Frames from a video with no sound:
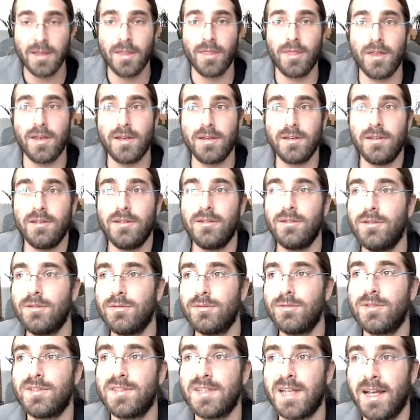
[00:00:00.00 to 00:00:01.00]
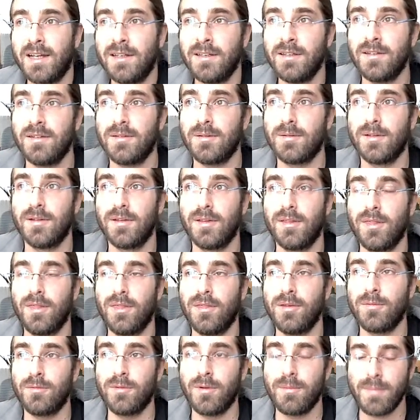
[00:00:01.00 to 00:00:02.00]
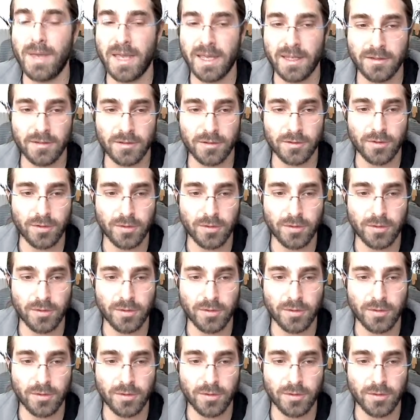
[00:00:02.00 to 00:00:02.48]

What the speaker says: then you send the remainder